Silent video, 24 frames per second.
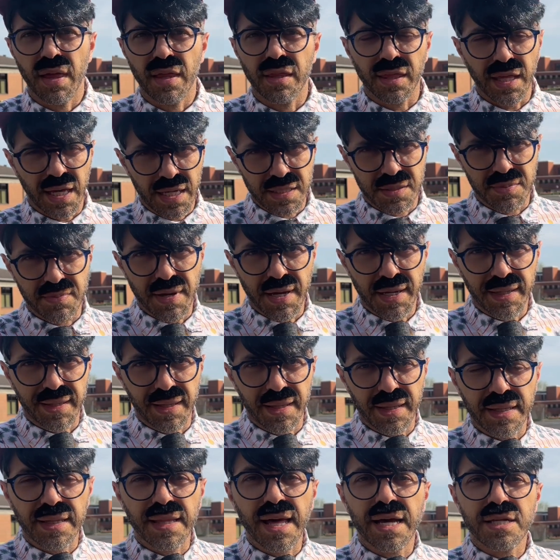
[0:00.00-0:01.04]
Thanks, Mick.
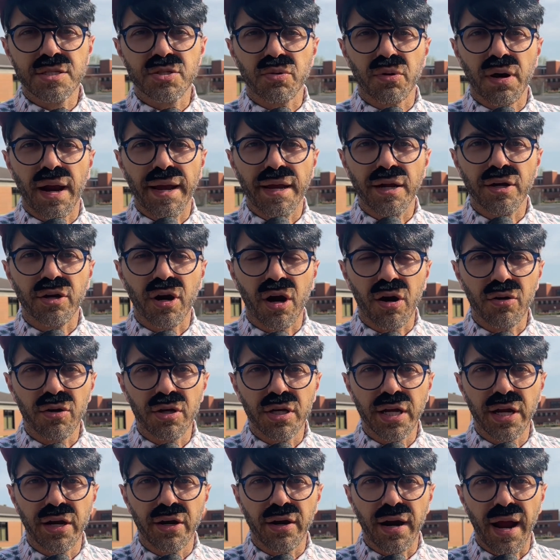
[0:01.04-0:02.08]
That's right, Carl
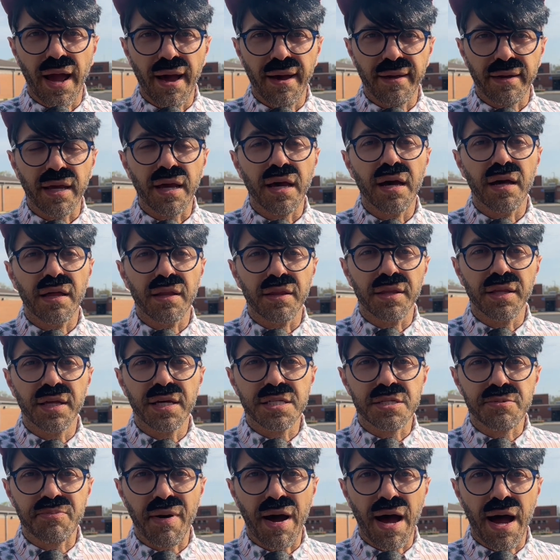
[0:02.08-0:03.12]
here at The
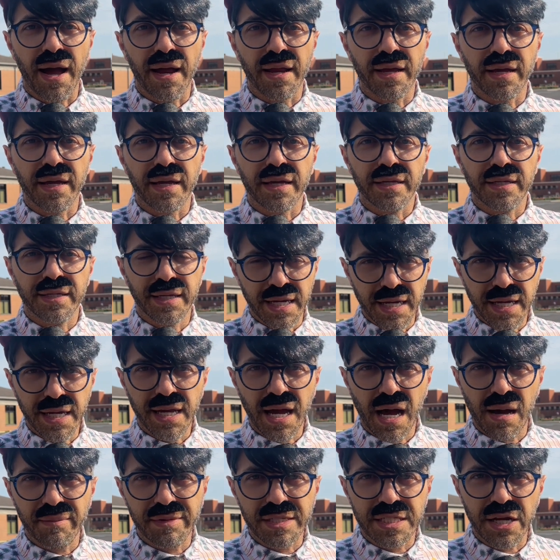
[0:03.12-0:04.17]
Spot, getting
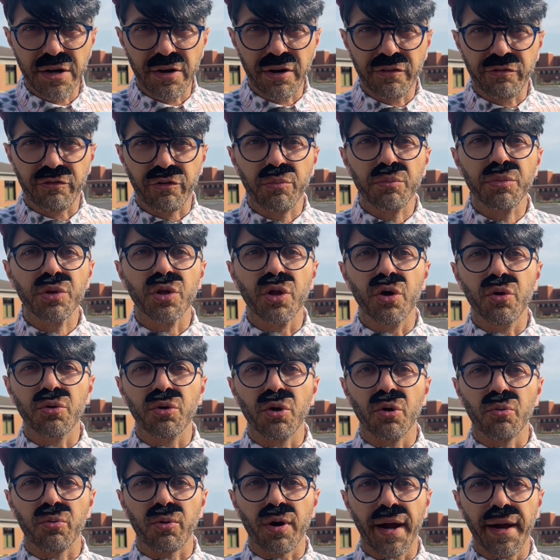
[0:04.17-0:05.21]
commentary from
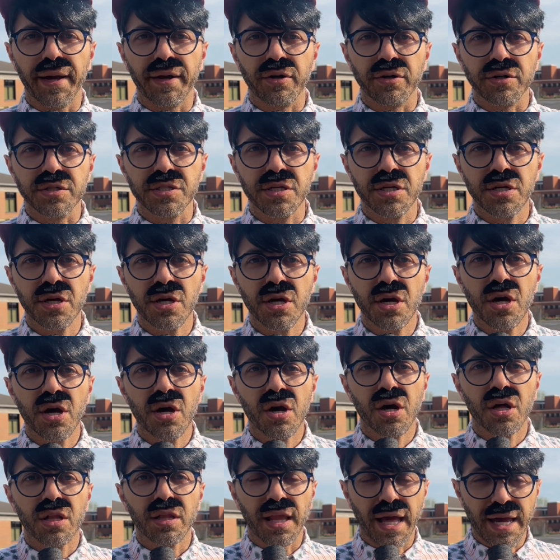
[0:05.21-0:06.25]
local riders.
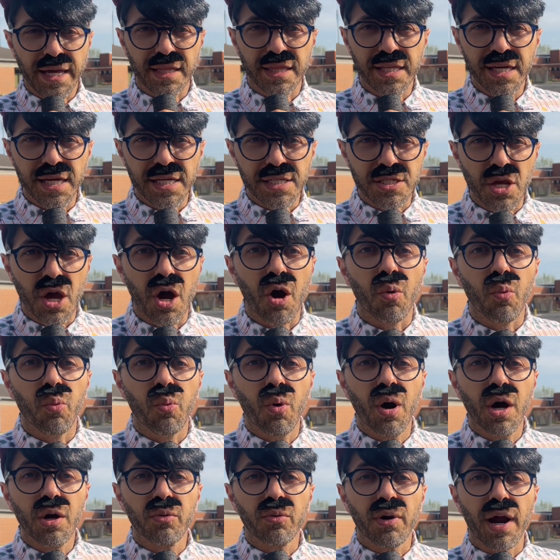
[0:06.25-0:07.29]
Like this,
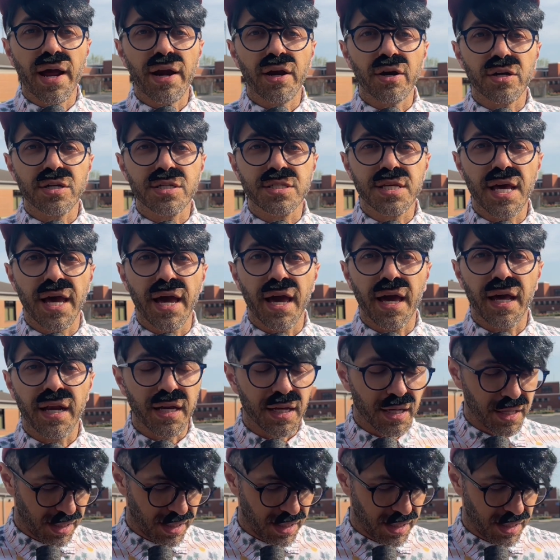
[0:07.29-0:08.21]
one rider said,